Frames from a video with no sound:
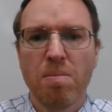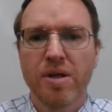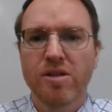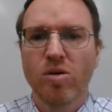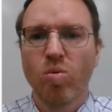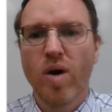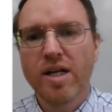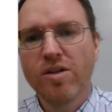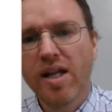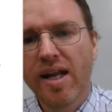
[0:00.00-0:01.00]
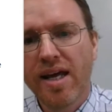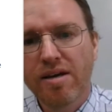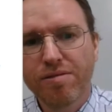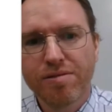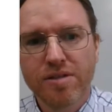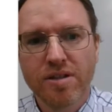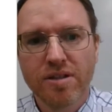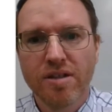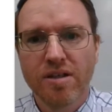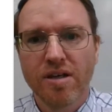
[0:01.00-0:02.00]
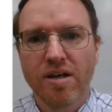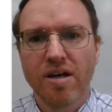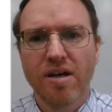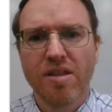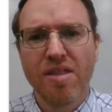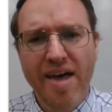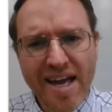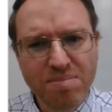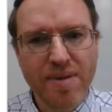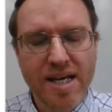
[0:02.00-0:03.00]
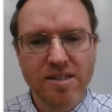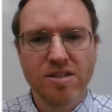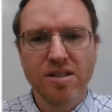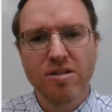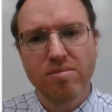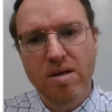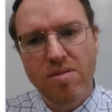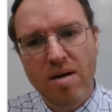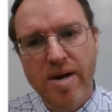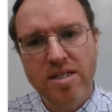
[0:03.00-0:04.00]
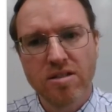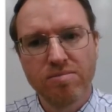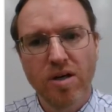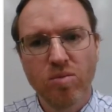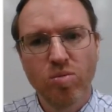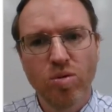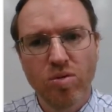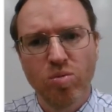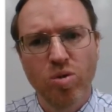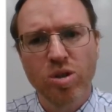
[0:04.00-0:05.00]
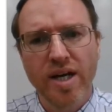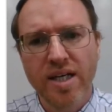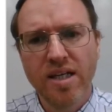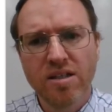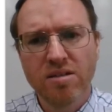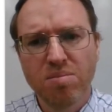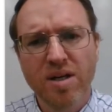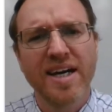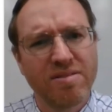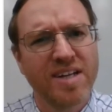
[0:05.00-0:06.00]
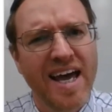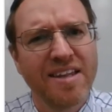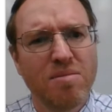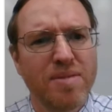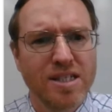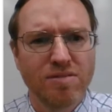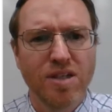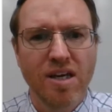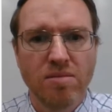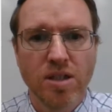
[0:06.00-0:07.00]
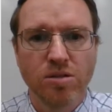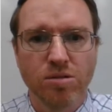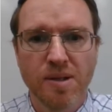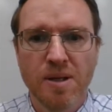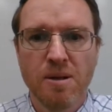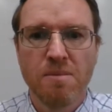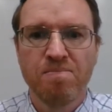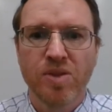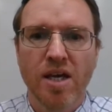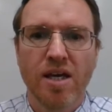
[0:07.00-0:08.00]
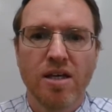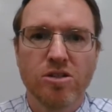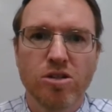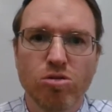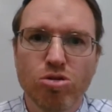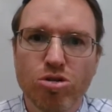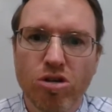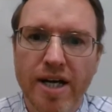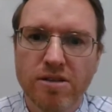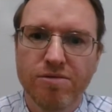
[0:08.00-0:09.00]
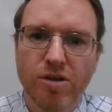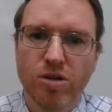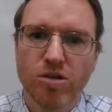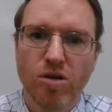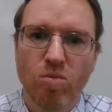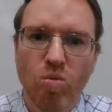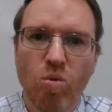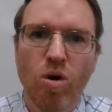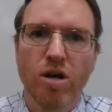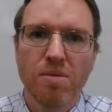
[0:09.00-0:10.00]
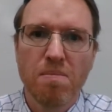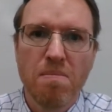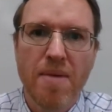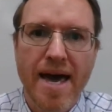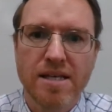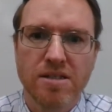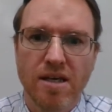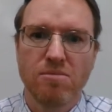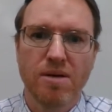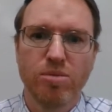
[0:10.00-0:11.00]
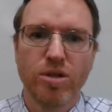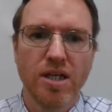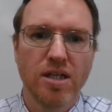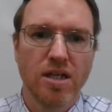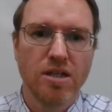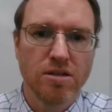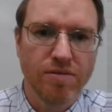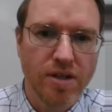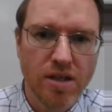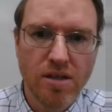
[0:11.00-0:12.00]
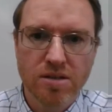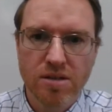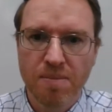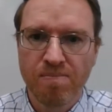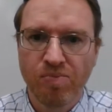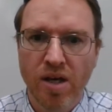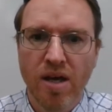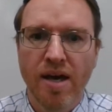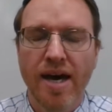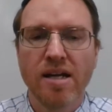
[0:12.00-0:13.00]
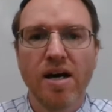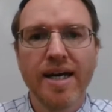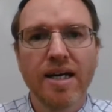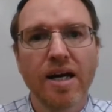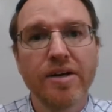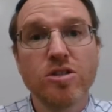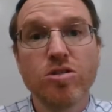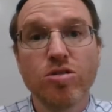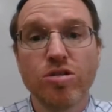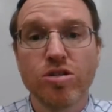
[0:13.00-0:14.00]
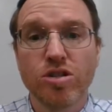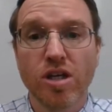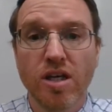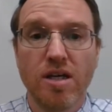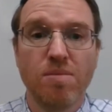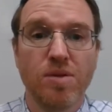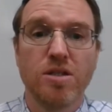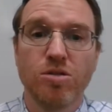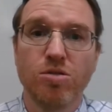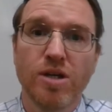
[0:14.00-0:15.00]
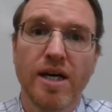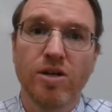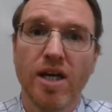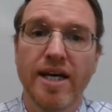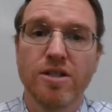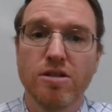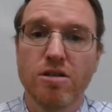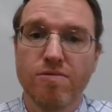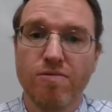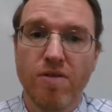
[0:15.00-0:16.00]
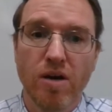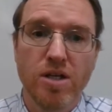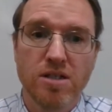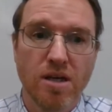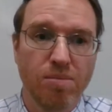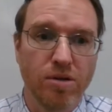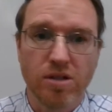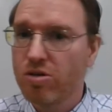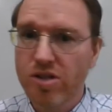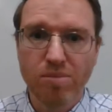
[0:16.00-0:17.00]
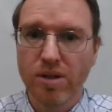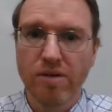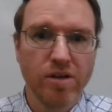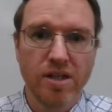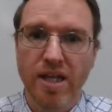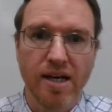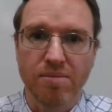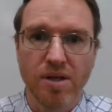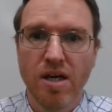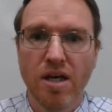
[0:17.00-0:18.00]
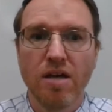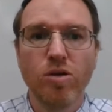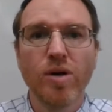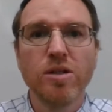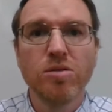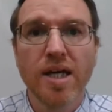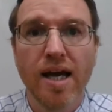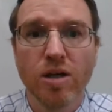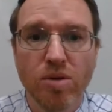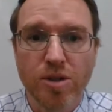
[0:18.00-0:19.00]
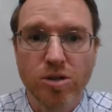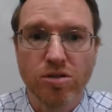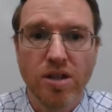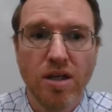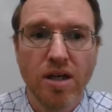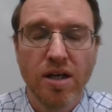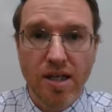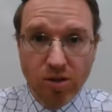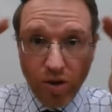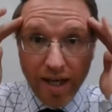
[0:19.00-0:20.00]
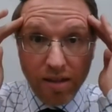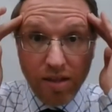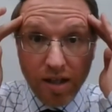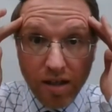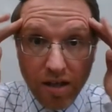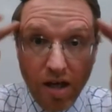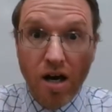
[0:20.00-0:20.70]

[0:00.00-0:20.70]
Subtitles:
But the one on the left, that mass is going to be my mass of my water I heated, but I have to the mass of the chemical. So try to focus on what mass am I putting in each of these. And I encourage students to keep these two calculations very separate. Don't jumble everything up. If you are doing calorimetry, in your head think,